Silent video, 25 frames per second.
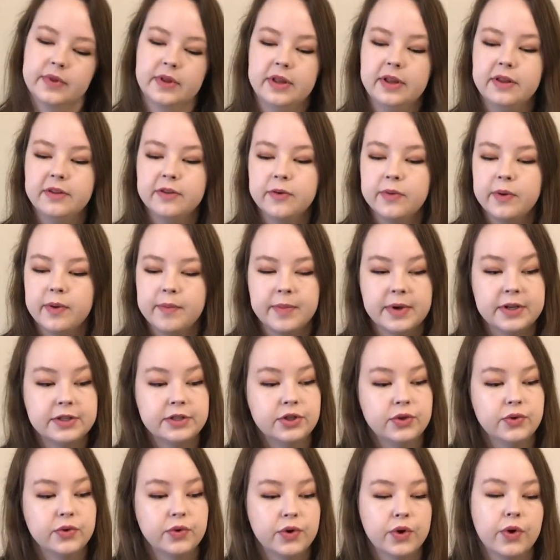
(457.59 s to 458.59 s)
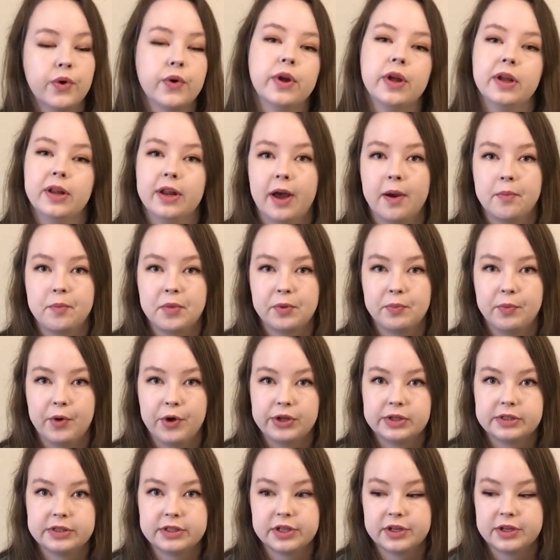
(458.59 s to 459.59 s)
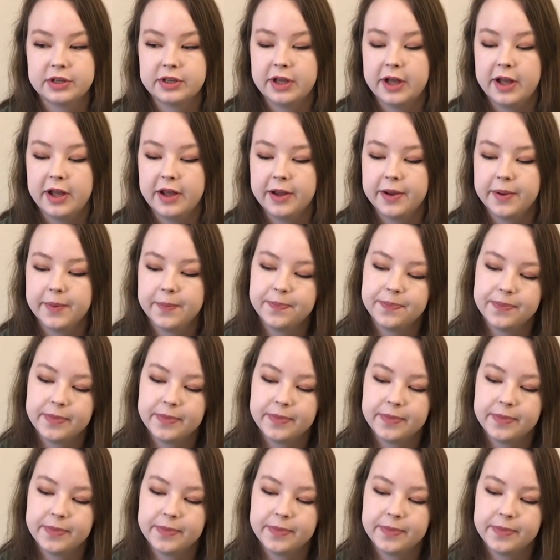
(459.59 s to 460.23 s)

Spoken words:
These are what my two Kokedama balls look like.